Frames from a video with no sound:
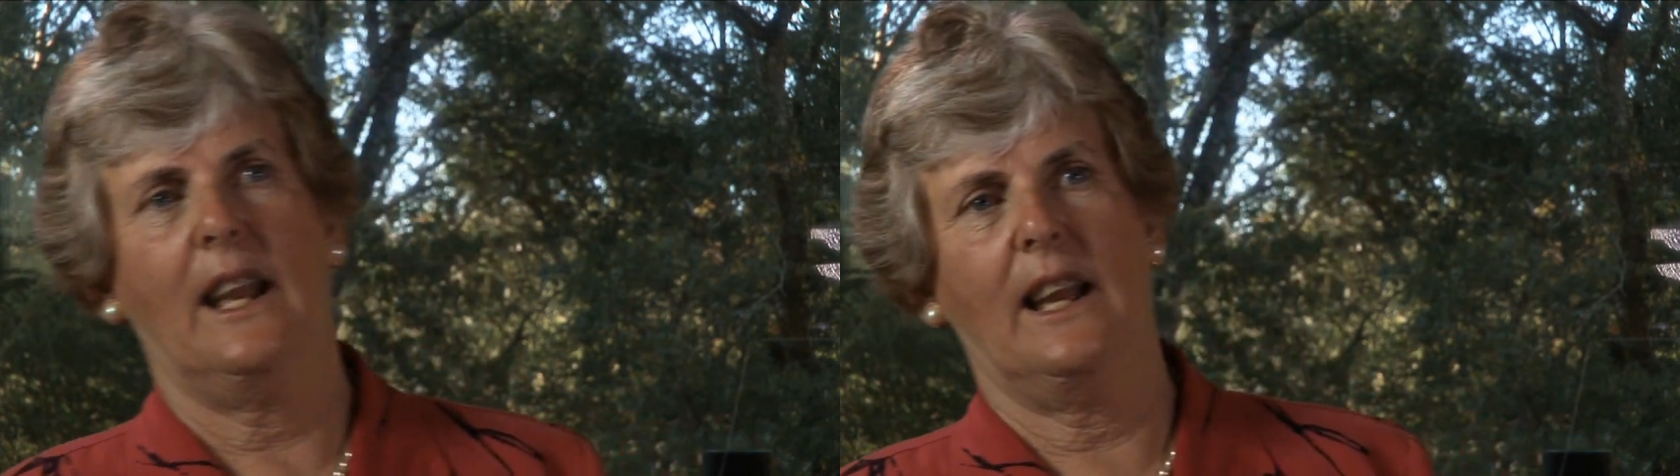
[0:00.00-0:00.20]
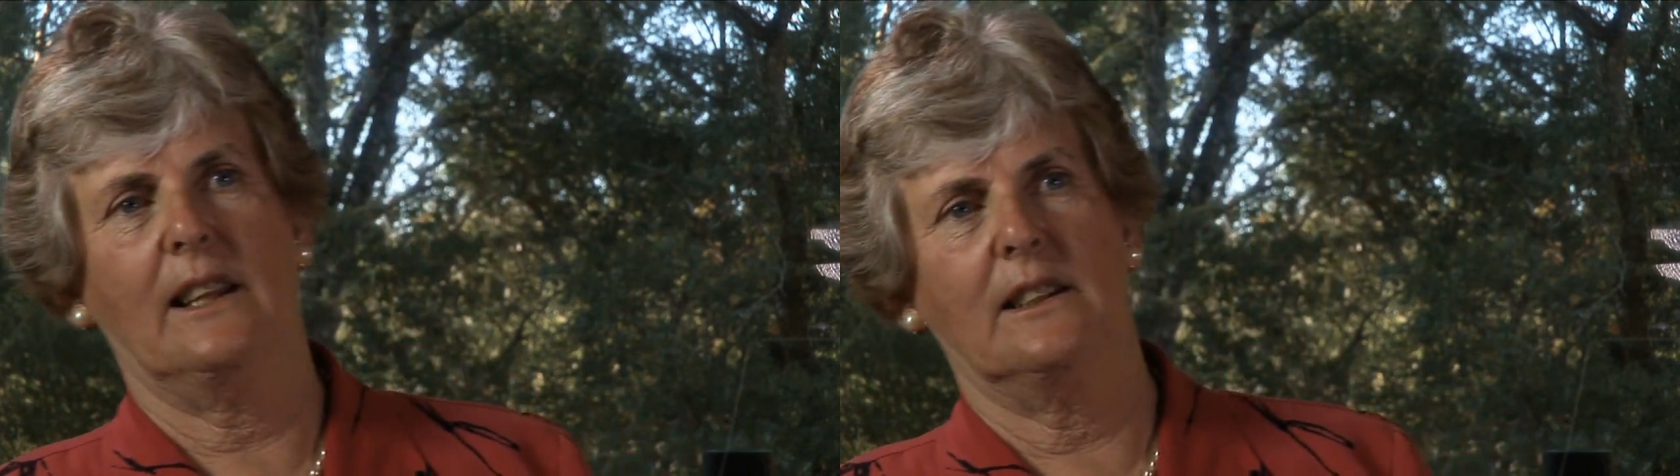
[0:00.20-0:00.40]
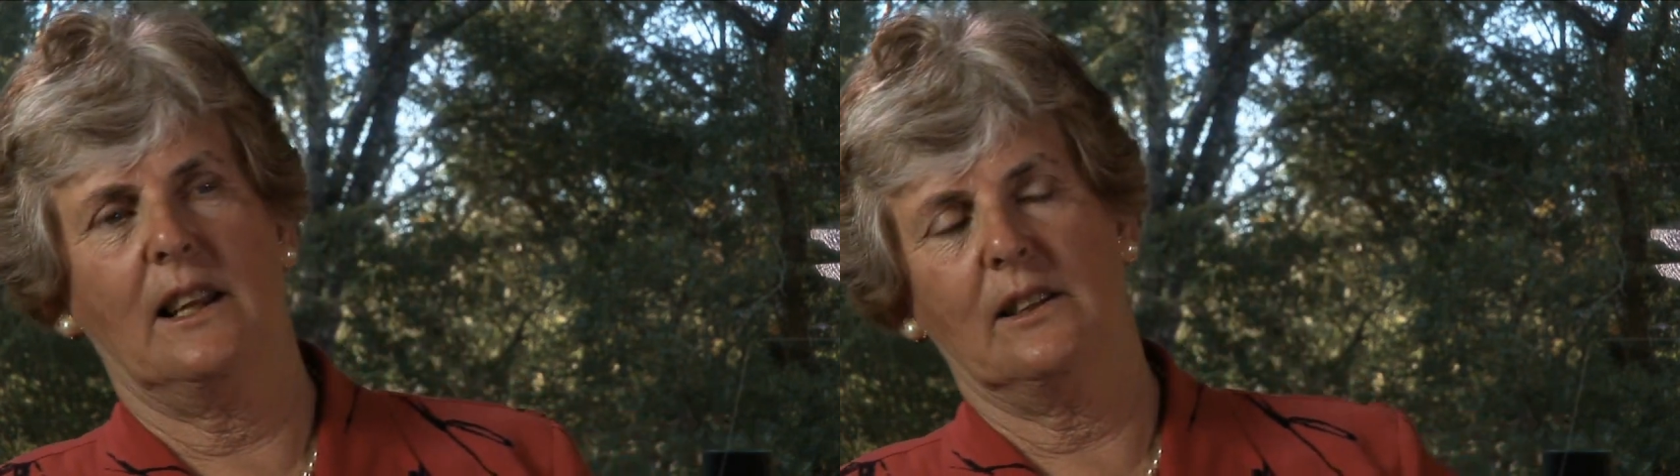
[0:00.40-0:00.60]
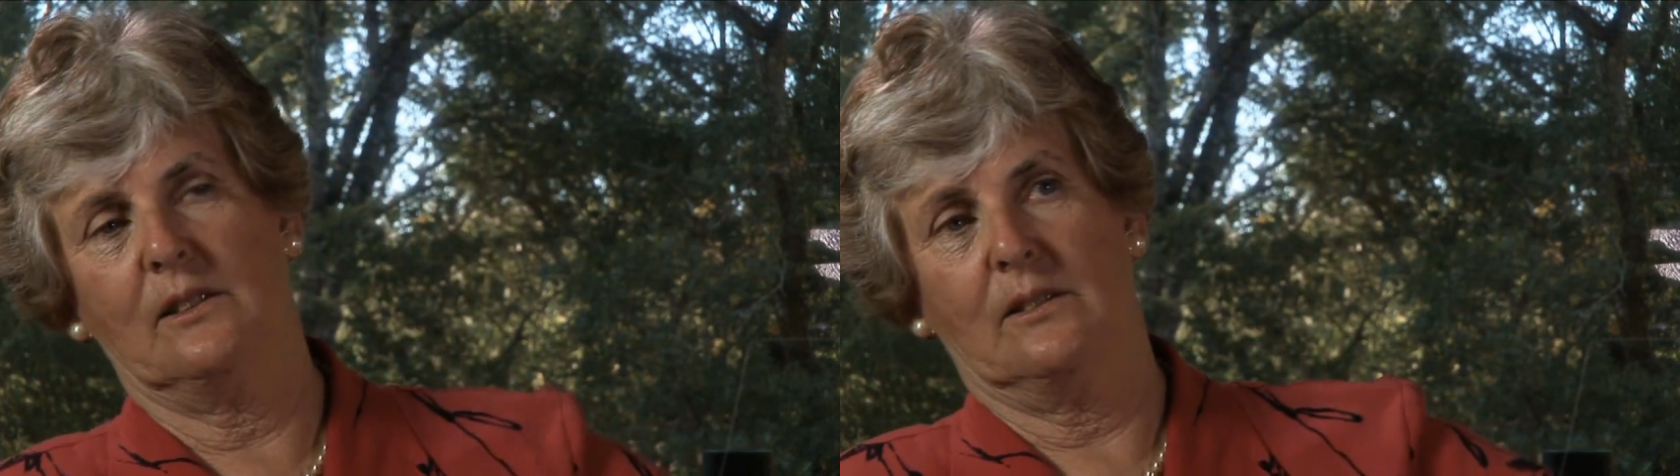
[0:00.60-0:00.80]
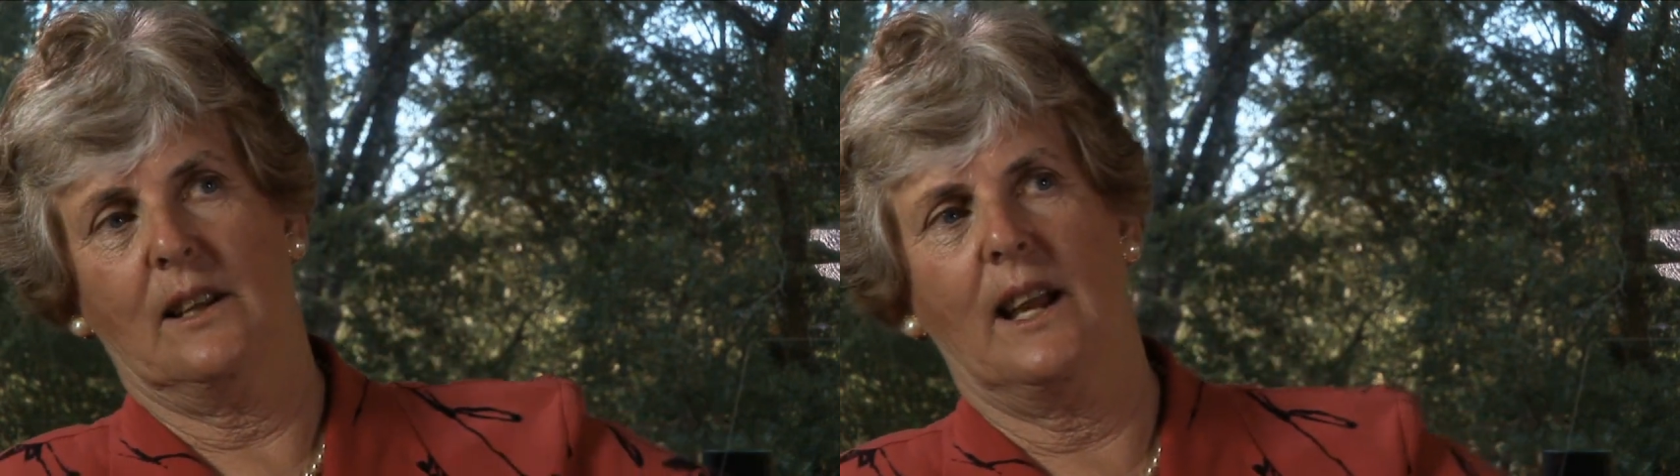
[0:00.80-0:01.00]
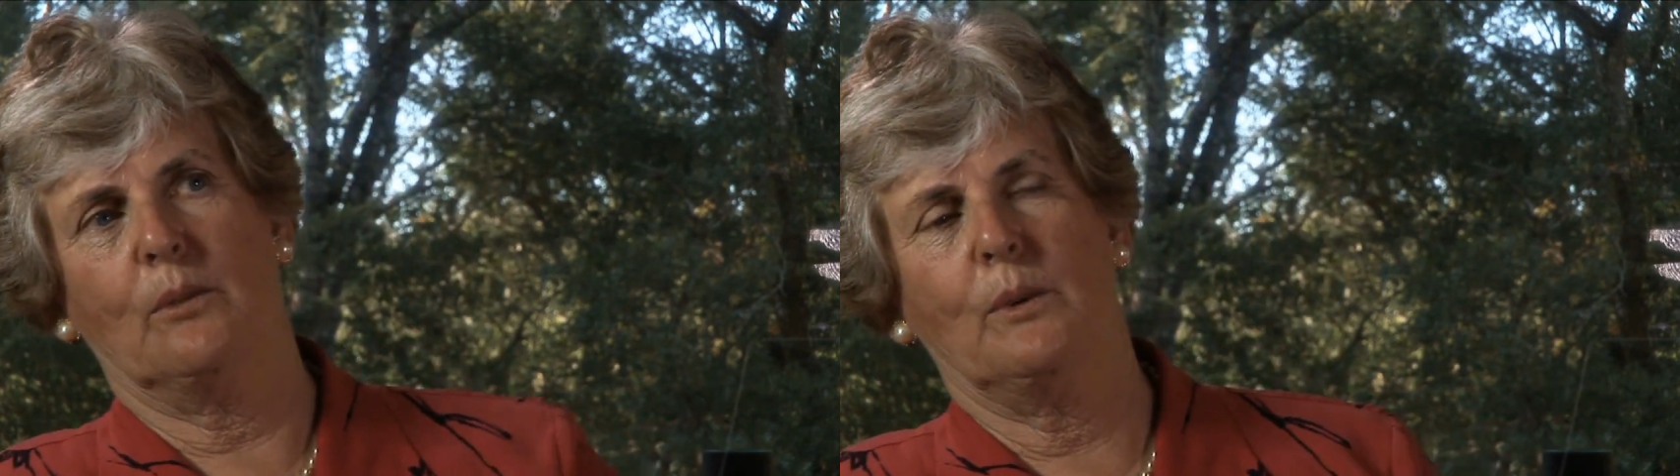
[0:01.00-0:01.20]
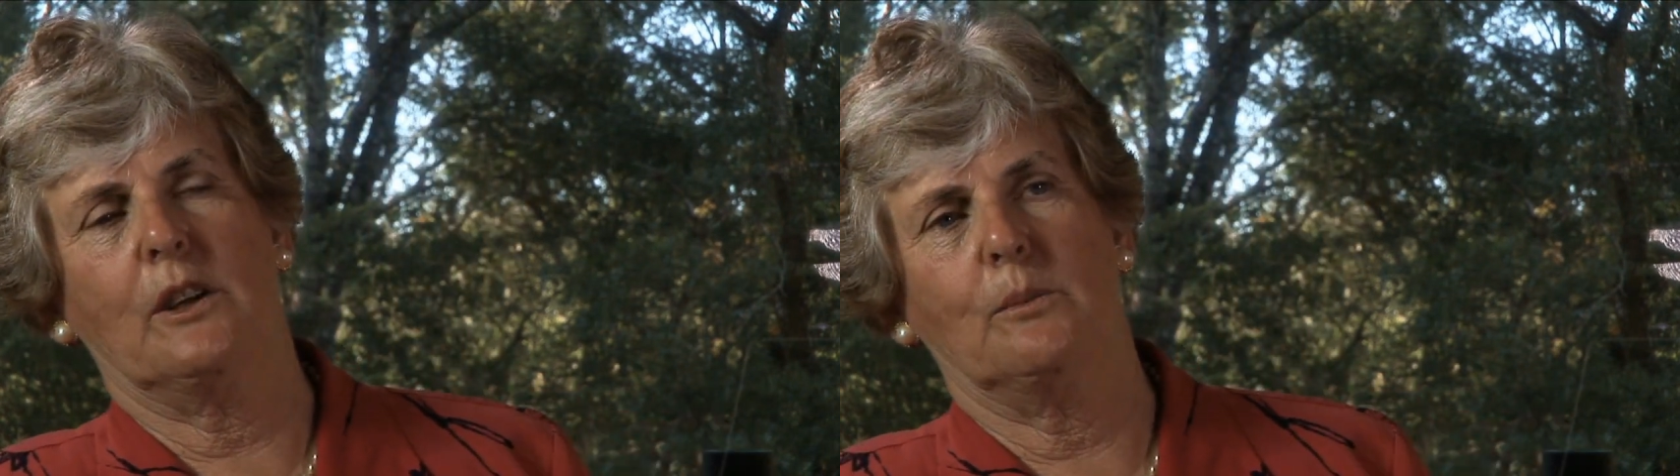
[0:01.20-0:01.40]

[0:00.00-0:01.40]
And we